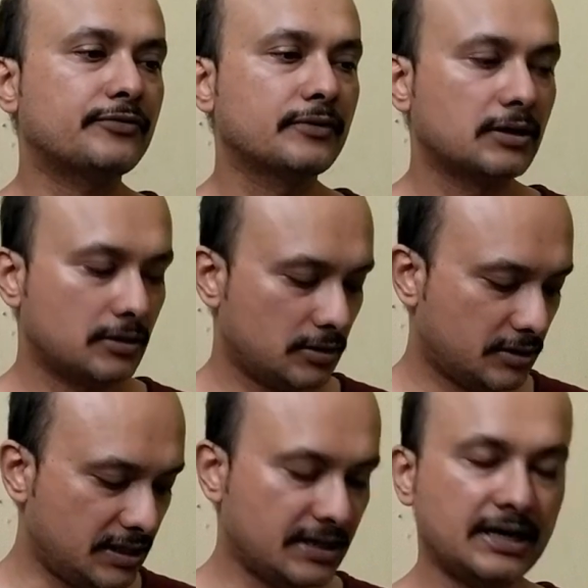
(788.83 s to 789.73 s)
kind of
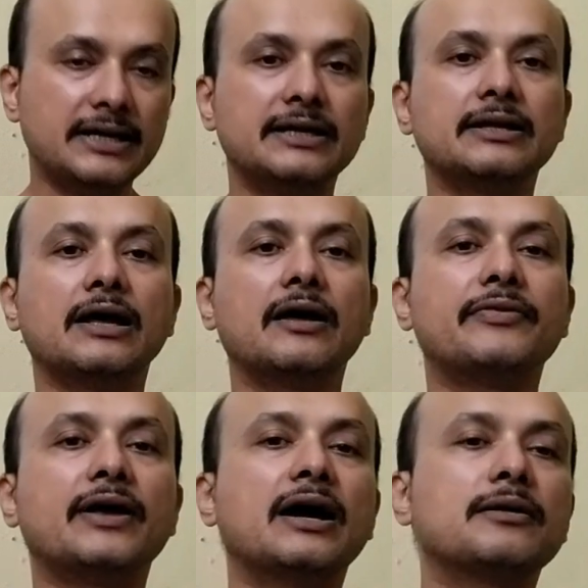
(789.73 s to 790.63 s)

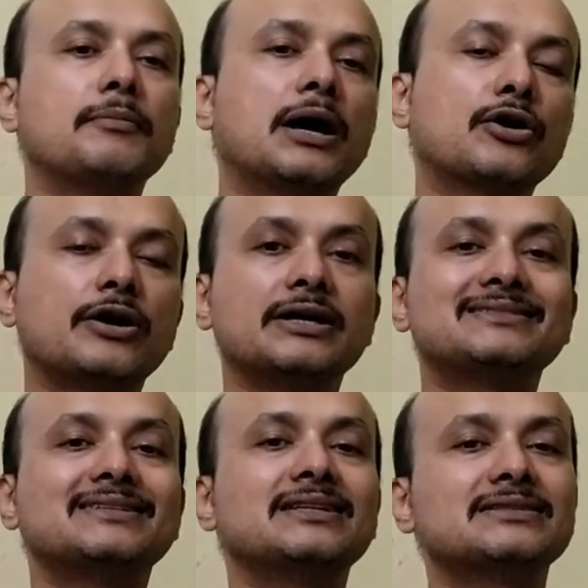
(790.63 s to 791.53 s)
degrading that
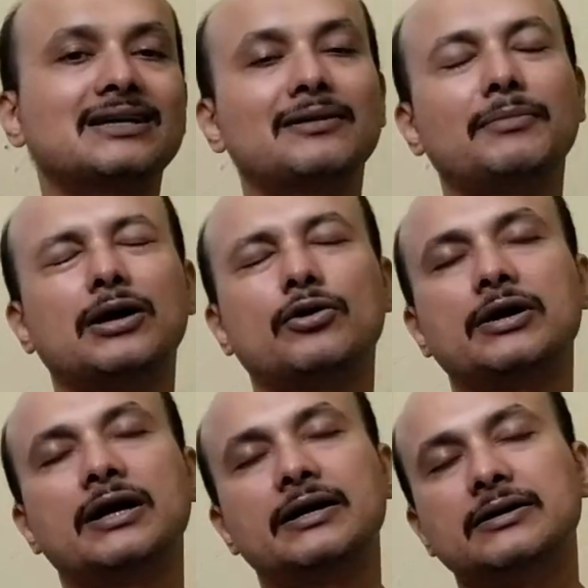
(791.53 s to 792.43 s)
Margot had seen the sun,
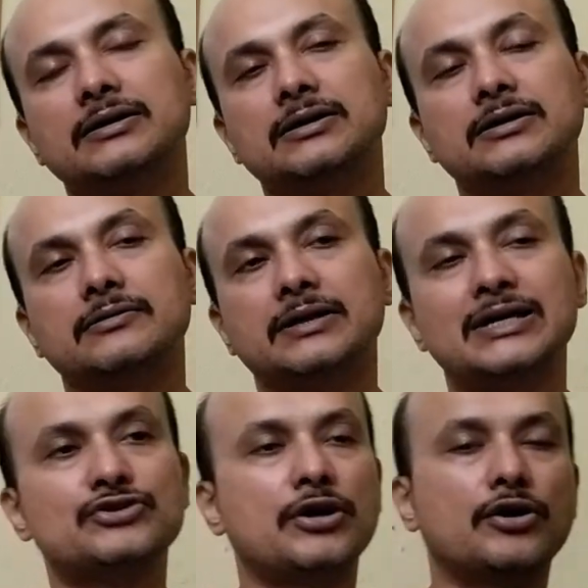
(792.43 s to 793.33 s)
Margot had
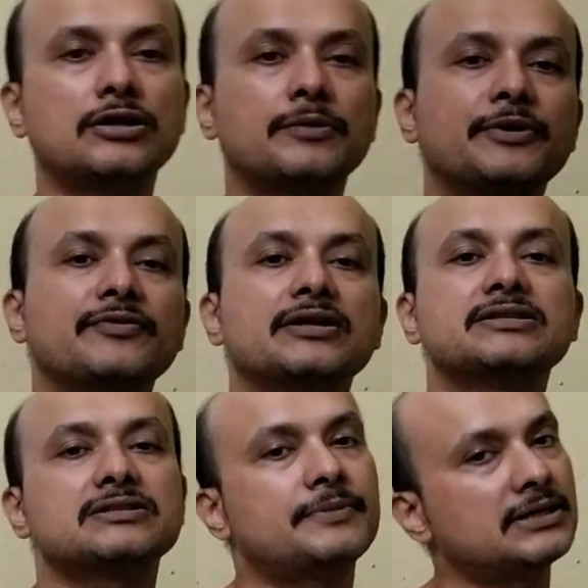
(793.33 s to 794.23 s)
enjoyed all the
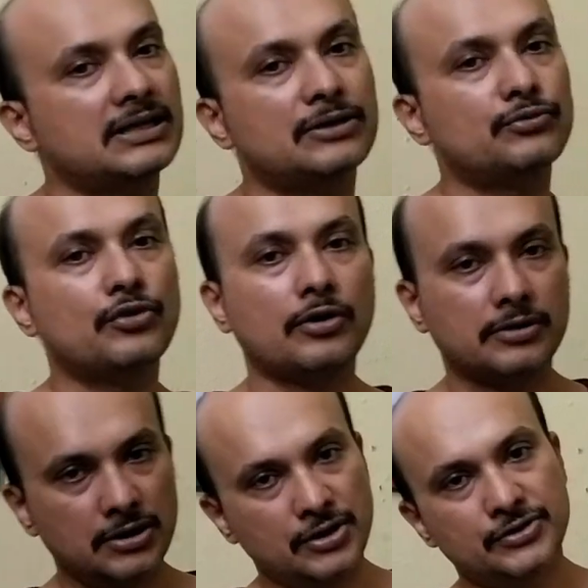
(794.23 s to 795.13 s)
privileges, but they
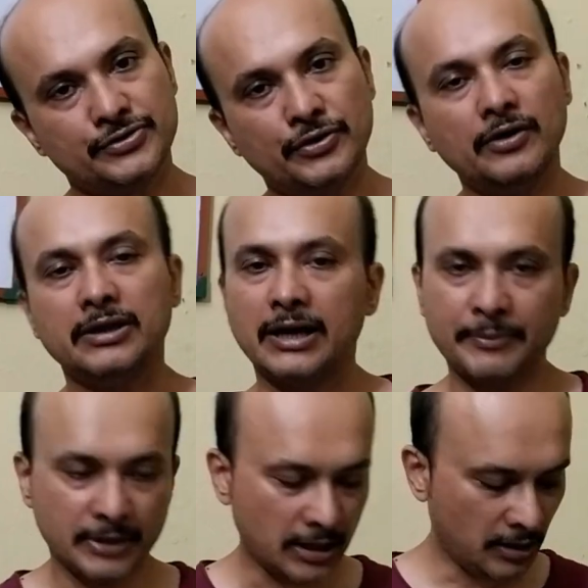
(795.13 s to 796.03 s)
could not.
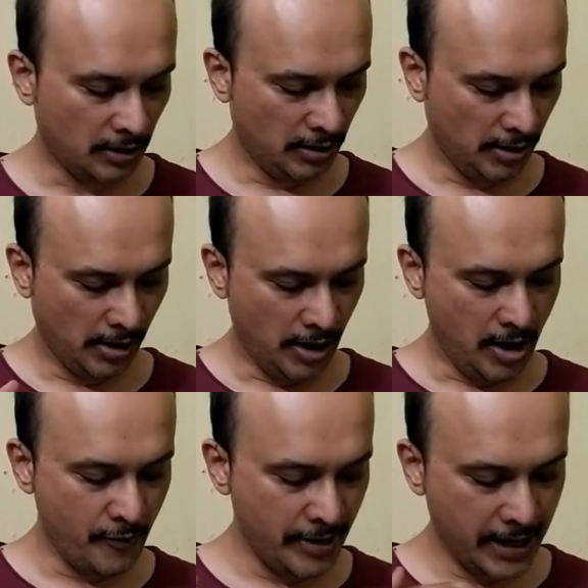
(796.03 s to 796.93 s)
So they kept her
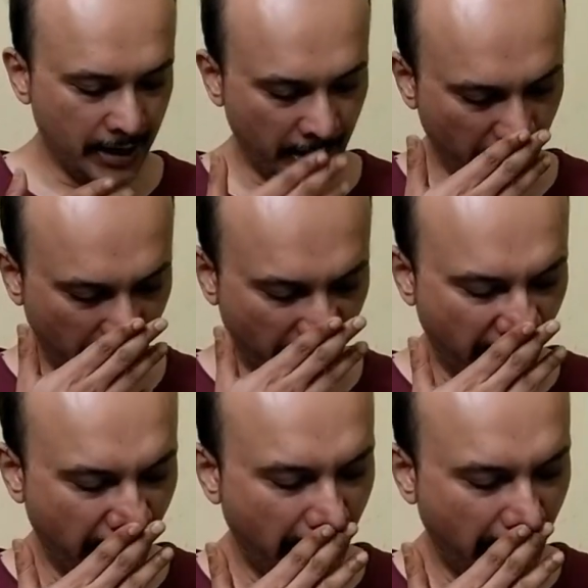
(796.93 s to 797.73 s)
away.